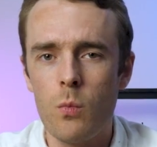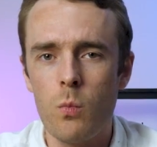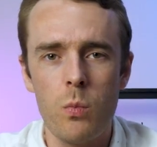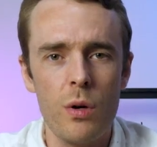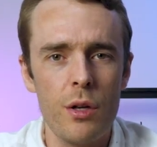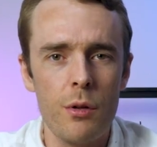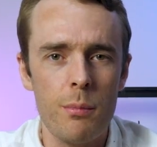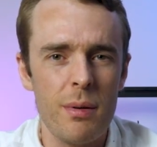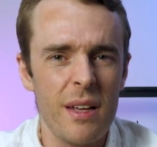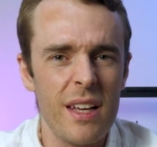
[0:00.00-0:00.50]

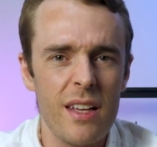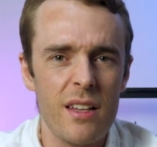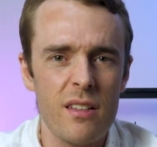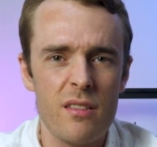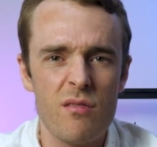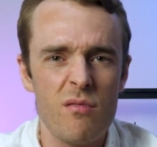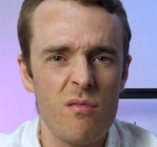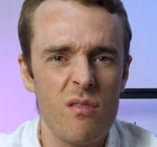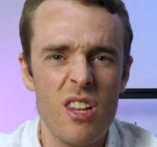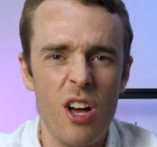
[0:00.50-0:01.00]
will be
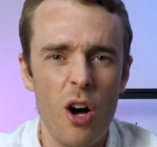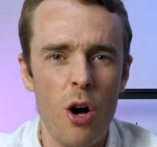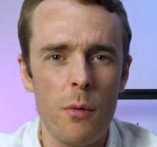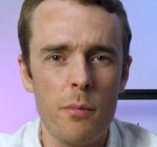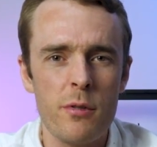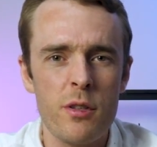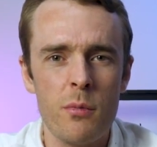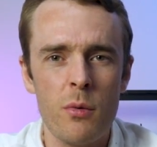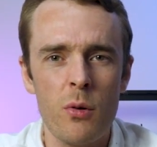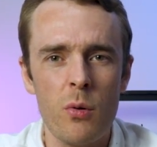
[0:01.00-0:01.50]
the
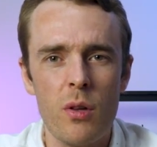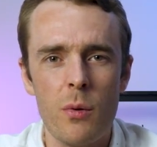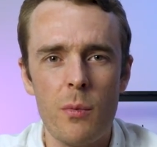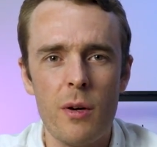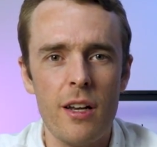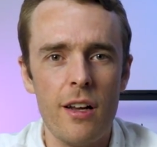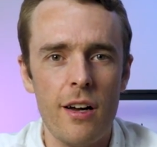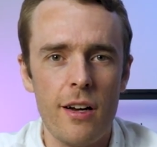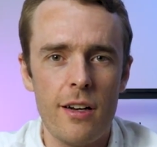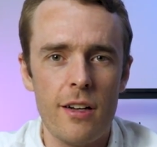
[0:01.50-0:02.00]
optimal that
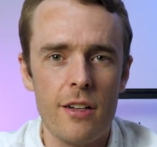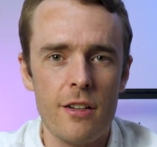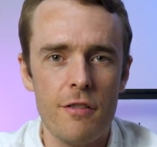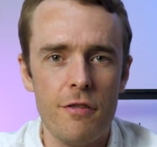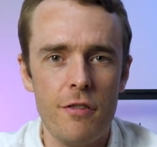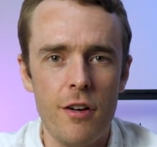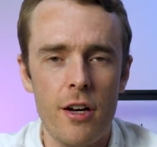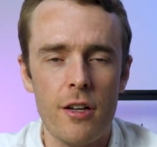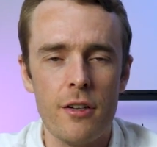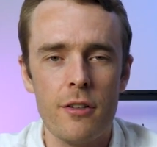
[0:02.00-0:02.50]
we're likely to
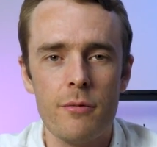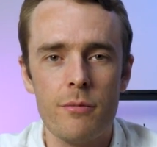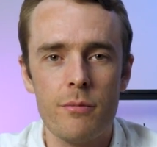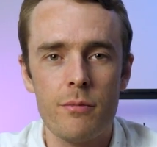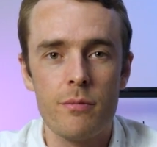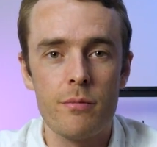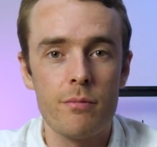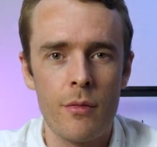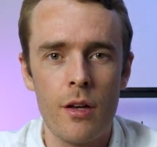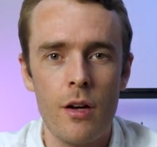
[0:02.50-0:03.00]
find.
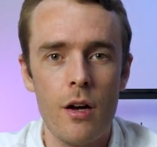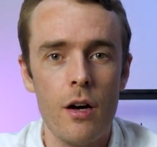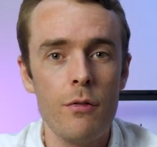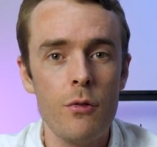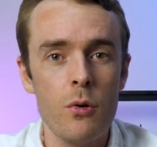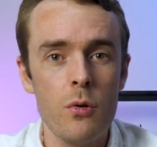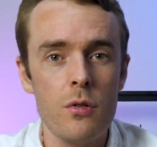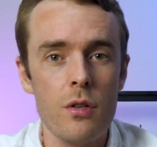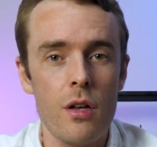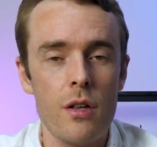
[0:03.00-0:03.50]
Of
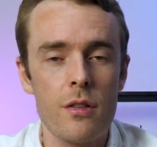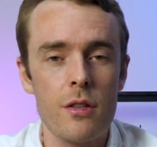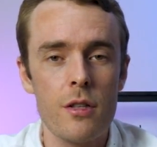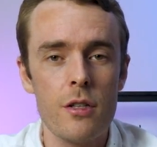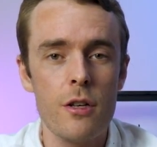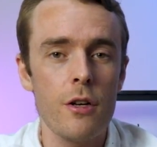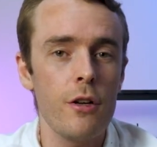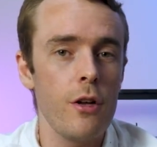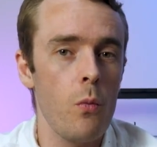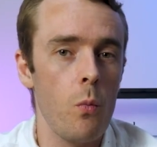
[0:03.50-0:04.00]
course,
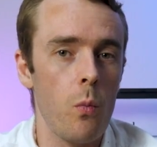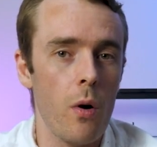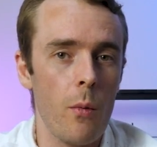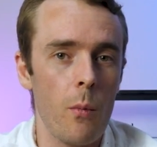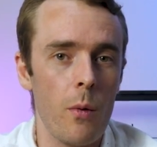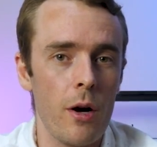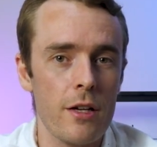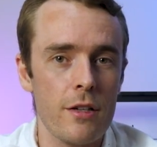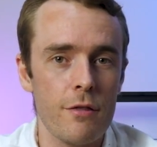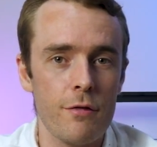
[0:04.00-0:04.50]
there's only
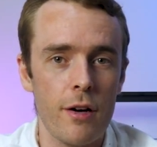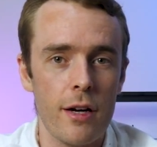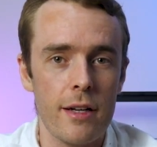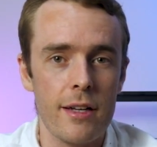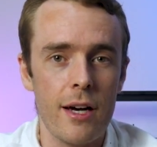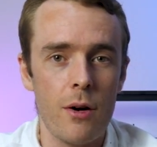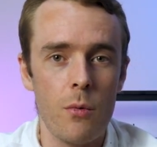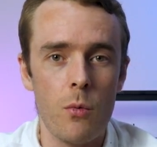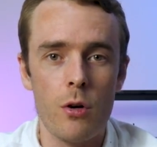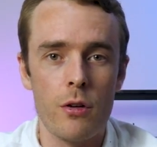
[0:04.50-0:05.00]
one way to
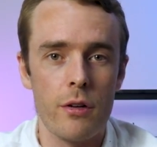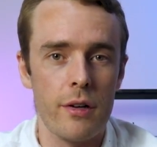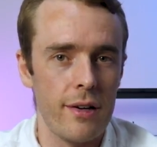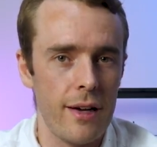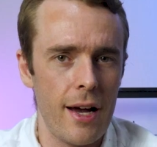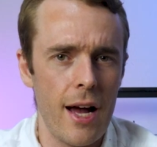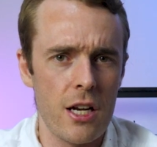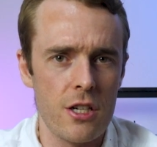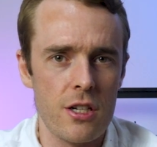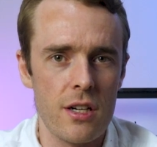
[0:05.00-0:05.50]
find out what
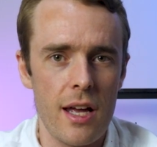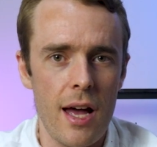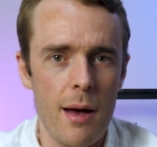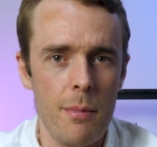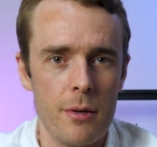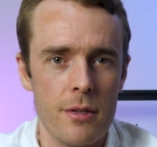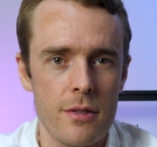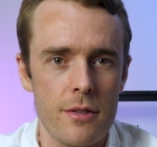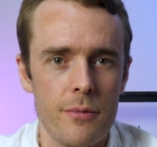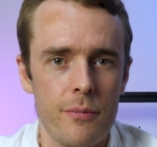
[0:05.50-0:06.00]
actually
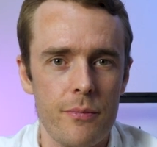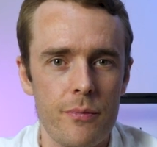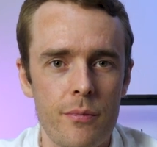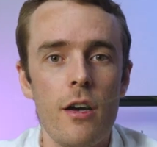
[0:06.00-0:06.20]
happens.